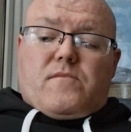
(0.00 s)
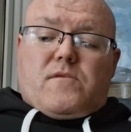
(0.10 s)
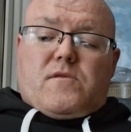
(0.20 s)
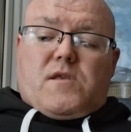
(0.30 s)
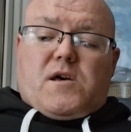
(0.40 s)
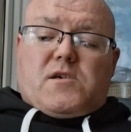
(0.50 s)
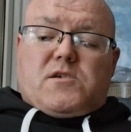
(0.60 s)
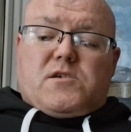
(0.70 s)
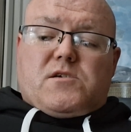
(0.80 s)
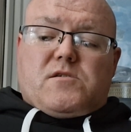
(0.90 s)

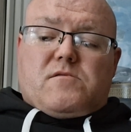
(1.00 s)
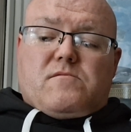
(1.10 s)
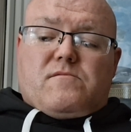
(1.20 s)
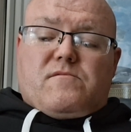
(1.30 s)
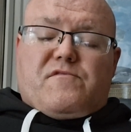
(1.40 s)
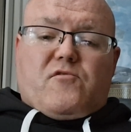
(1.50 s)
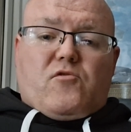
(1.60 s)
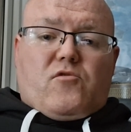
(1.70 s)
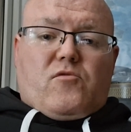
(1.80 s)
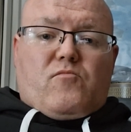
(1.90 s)
this Fruit
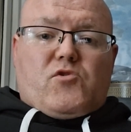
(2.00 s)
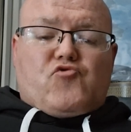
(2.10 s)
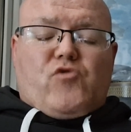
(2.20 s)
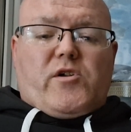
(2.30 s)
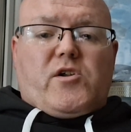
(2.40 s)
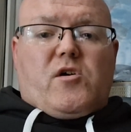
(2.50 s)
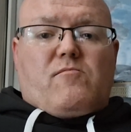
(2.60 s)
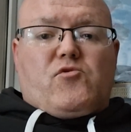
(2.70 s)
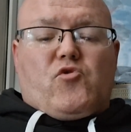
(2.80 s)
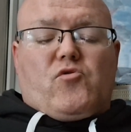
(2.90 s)
Loop was running up
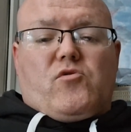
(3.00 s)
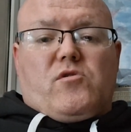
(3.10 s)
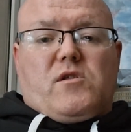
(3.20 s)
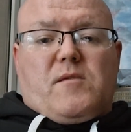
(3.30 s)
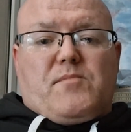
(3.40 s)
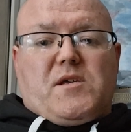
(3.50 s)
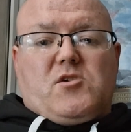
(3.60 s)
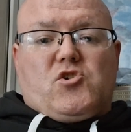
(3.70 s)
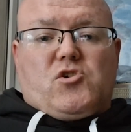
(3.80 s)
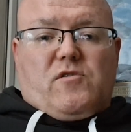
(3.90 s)
and down the
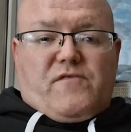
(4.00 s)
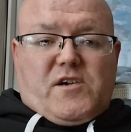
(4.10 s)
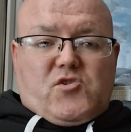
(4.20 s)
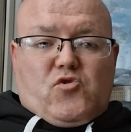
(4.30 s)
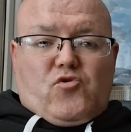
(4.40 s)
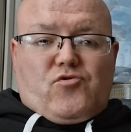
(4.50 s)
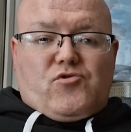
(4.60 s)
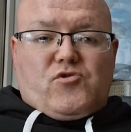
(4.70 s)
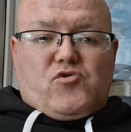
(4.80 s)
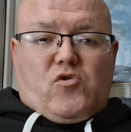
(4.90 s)
beach of this
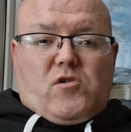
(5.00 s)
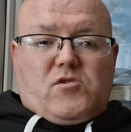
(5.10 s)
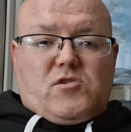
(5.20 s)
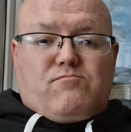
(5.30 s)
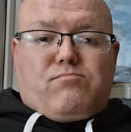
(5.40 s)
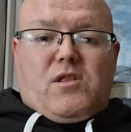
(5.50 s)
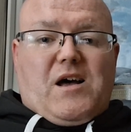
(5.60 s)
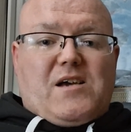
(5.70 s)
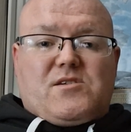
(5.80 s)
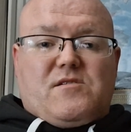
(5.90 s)
tourist resort, just
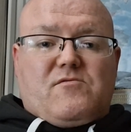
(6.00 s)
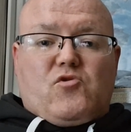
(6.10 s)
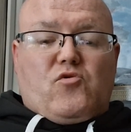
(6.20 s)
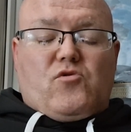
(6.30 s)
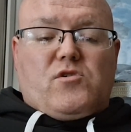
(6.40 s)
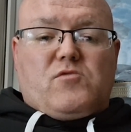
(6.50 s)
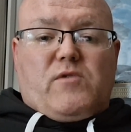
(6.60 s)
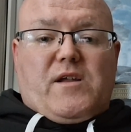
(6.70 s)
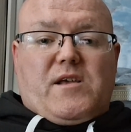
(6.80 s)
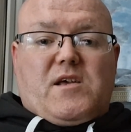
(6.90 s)
blasting tourists with
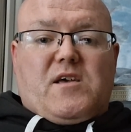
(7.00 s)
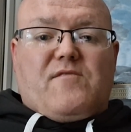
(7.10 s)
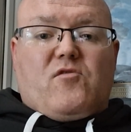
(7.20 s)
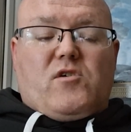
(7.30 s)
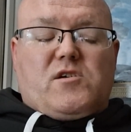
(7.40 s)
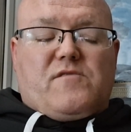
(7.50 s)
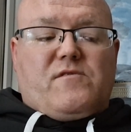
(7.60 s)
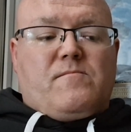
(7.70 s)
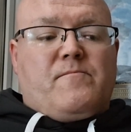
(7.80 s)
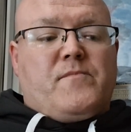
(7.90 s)
an
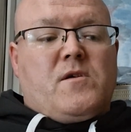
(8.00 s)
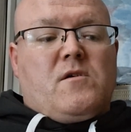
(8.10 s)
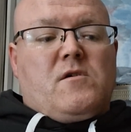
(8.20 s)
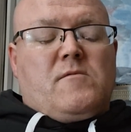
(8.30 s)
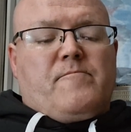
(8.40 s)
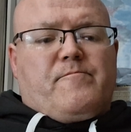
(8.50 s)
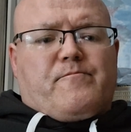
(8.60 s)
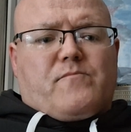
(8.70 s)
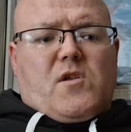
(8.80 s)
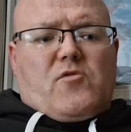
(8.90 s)
AK-47.
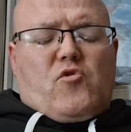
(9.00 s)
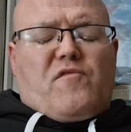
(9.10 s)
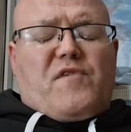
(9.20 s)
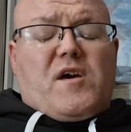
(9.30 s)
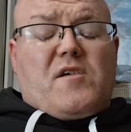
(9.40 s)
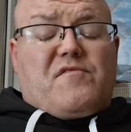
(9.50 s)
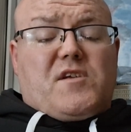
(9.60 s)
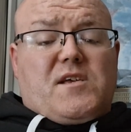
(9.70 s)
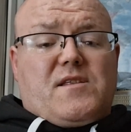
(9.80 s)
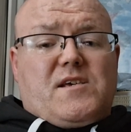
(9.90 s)
Now,
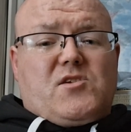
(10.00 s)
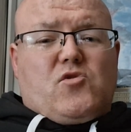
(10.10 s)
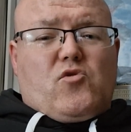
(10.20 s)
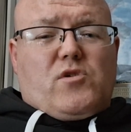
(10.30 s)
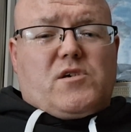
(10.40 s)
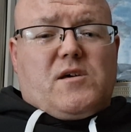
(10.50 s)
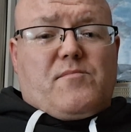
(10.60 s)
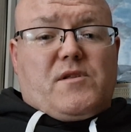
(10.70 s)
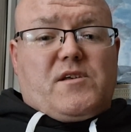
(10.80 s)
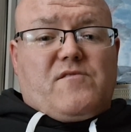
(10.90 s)
33 of these tourists, I
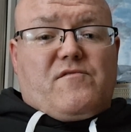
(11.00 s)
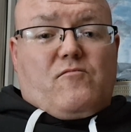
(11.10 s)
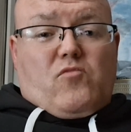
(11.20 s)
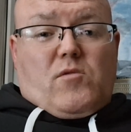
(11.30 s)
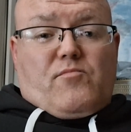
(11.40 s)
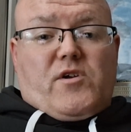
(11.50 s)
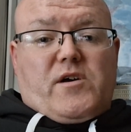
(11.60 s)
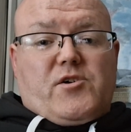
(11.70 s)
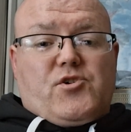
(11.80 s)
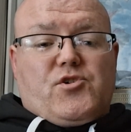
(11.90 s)
believe, were
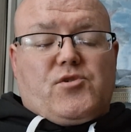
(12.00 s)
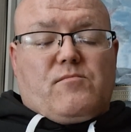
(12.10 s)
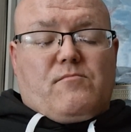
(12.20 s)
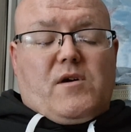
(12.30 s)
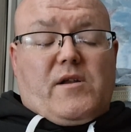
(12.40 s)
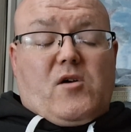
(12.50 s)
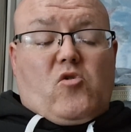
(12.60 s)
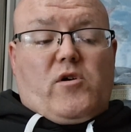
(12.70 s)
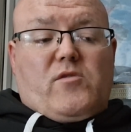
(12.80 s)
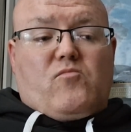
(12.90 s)
British, and a
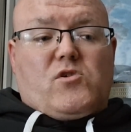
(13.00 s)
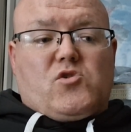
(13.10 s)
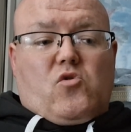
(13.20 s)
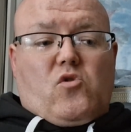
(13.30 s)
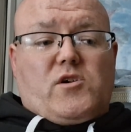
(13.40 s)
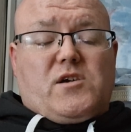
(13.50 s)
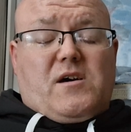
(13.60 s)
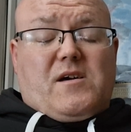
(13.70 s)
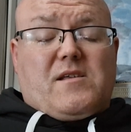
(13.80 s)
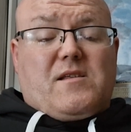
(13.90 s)
lot of them were Scottish.
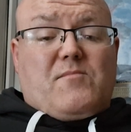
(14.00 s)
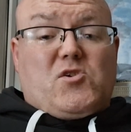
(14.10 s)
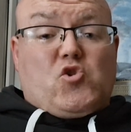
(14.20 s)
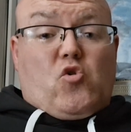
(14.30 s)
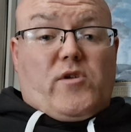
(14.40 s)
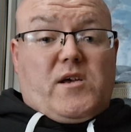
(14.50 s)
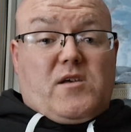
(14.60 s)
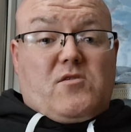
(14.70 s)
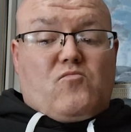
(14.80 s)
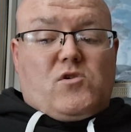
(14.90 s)
I think the majority
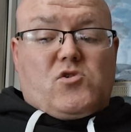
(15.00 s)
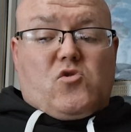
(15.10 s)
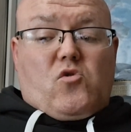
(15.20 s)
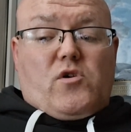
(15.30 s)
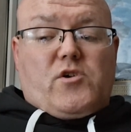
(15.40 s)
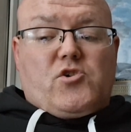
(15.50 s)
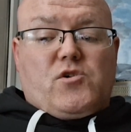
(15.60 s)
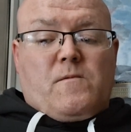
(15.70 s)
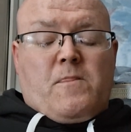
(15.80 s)
of them were Scottish.